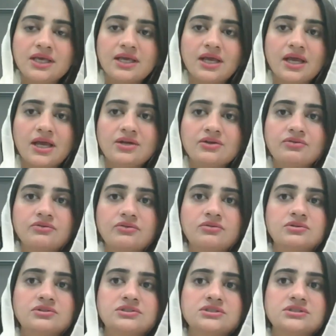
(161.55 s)
And of
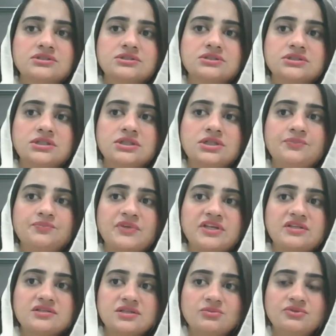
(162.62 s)
course,
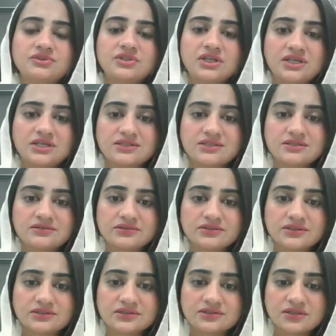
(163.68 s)
in some of the cases, it
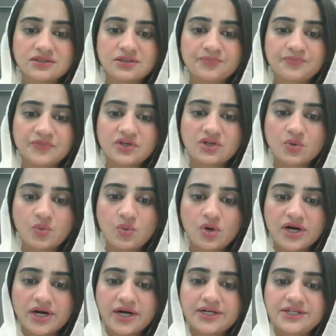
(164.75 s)
is
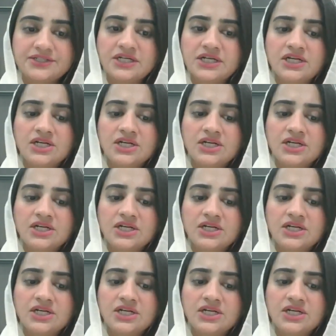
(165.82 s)
required